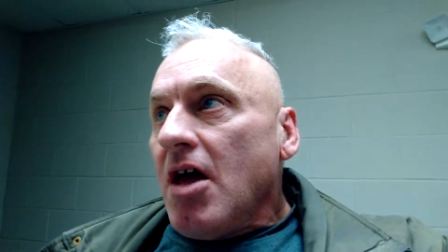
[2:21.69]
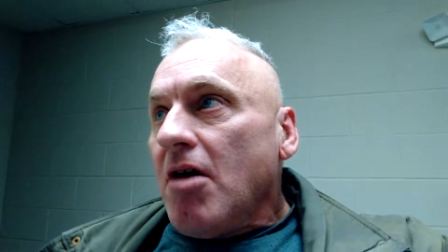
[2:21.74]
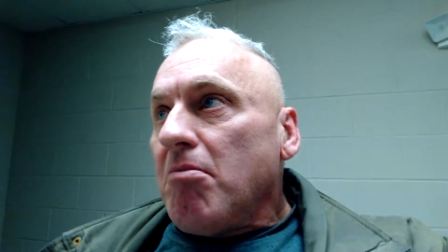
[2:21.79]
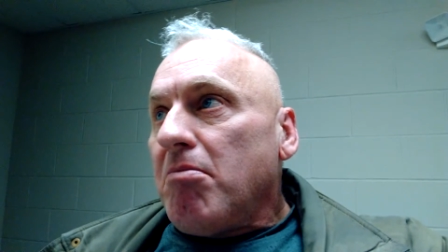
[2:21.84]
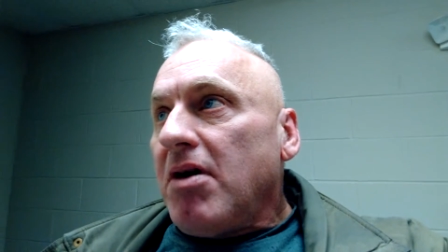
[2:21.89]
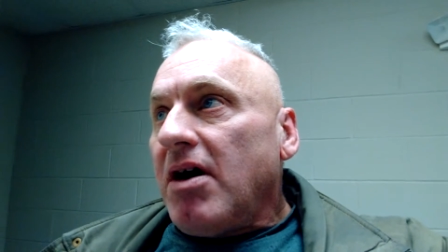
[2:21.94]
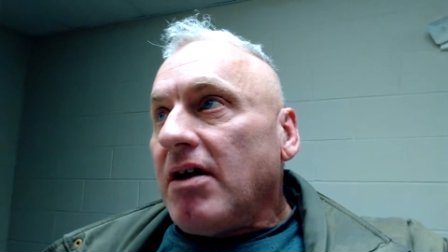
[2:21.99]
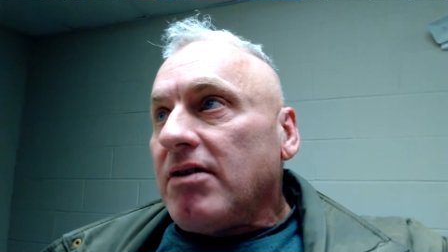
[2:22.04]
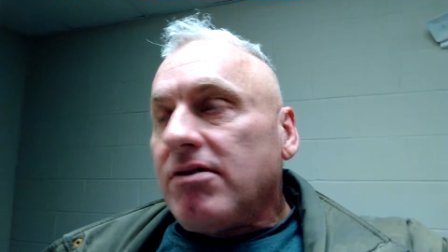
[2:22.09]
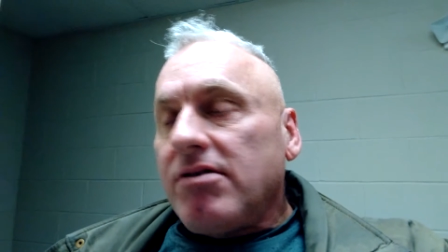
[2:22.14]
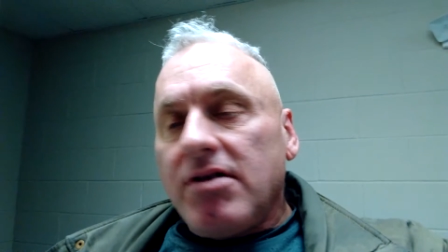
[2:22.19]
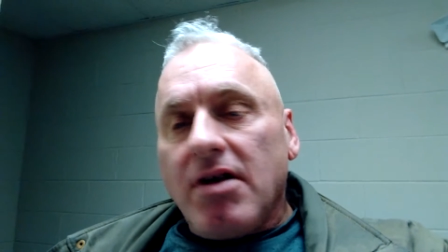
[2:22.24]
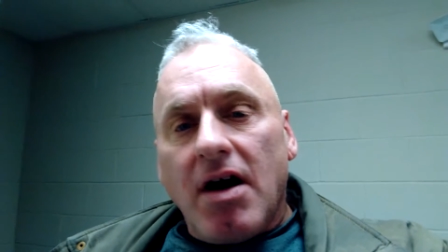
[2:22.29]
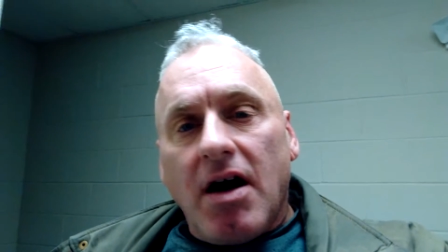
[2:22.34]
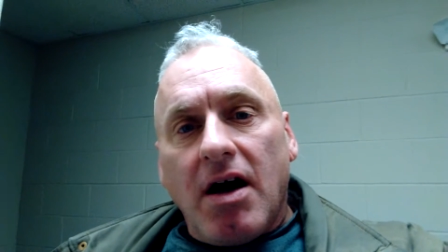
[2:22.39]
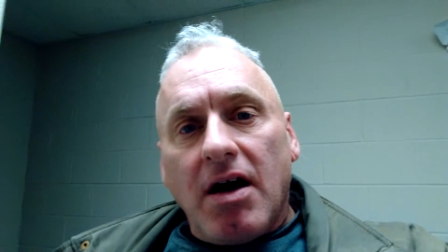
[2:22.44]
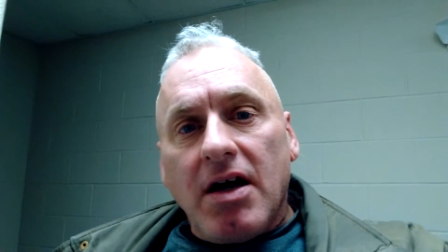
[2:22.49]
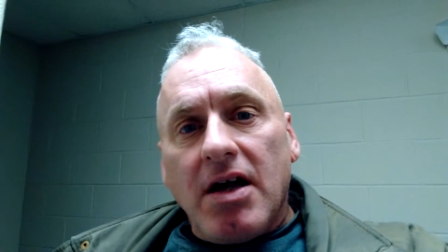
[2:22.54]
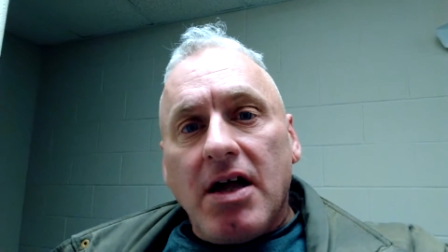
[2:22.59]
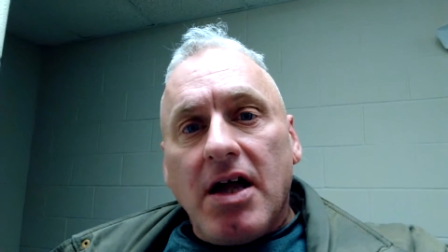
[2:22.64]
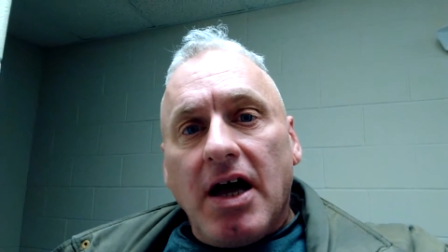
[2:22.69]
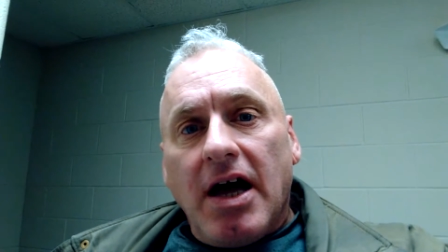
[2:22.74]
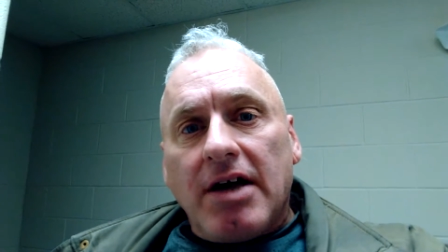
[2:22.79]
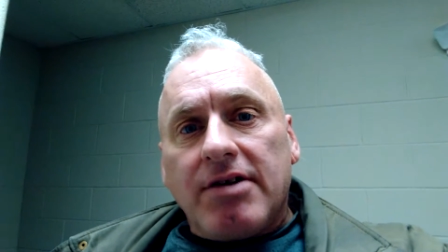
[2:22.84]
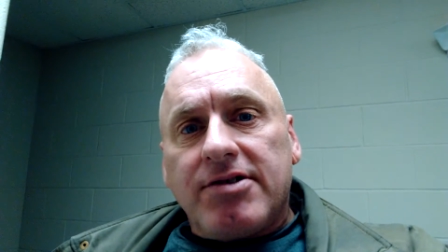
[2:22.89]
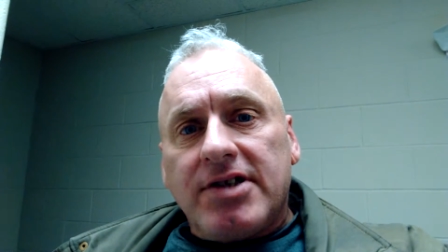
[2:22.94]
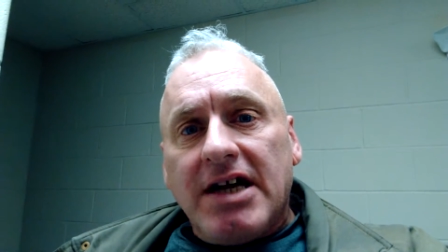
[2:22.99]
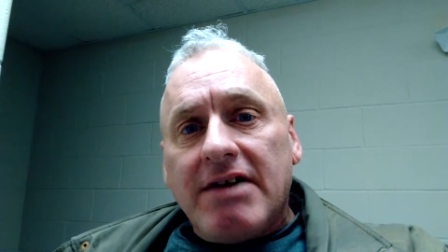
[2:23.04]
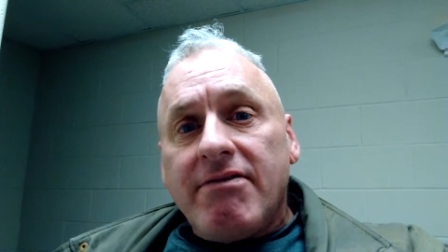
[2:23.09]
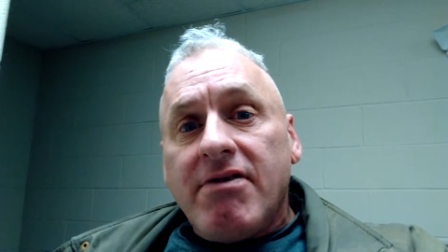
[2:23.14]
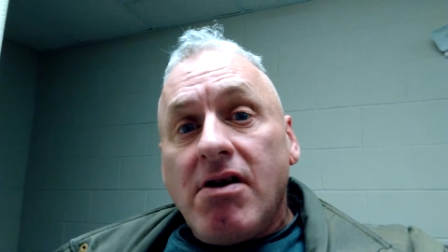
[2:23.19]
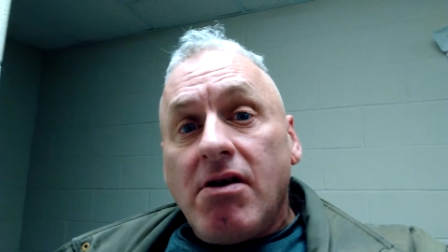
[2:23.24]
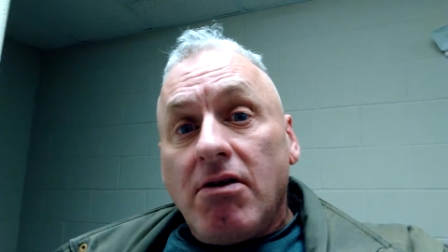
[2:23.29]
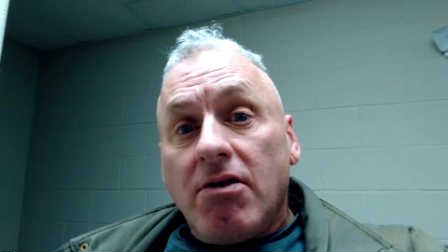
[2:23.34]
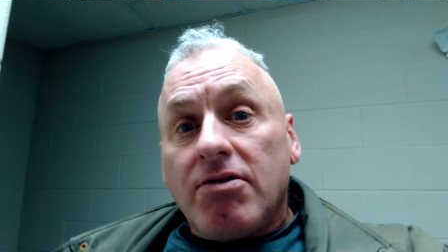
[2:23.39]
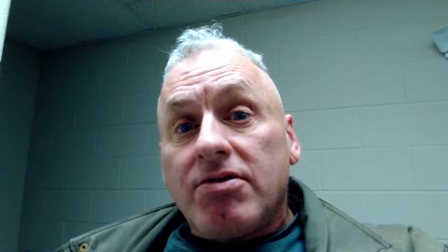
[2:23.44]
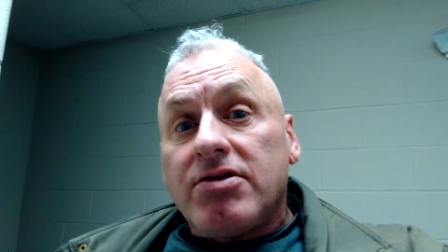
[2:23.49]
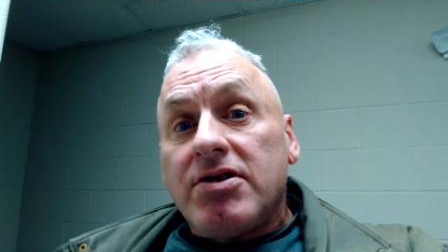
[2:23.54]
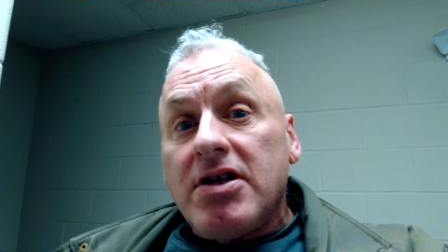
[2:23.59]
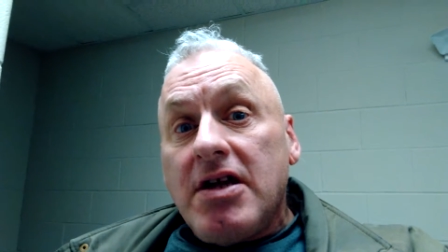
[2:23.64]
But a
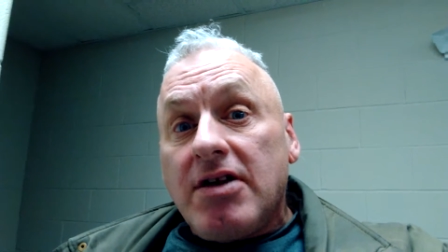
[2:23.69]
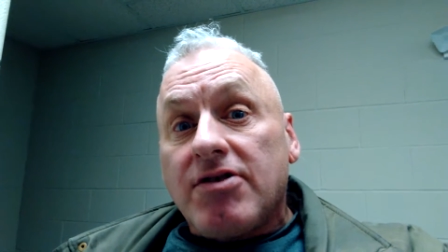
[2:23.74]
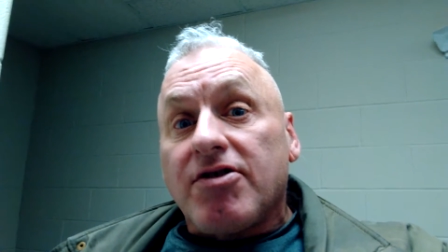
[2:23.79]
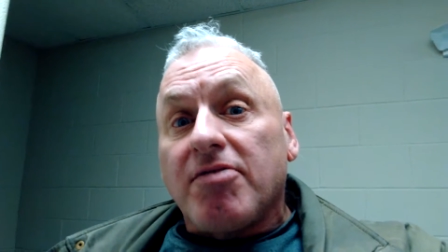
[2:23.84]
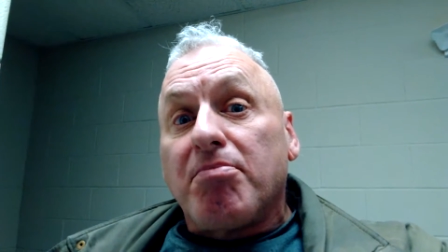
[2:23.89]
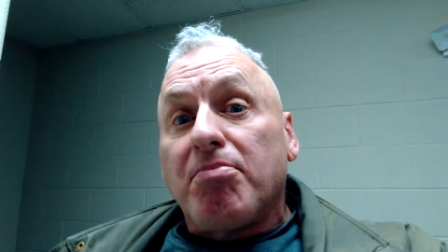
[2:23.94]
700C is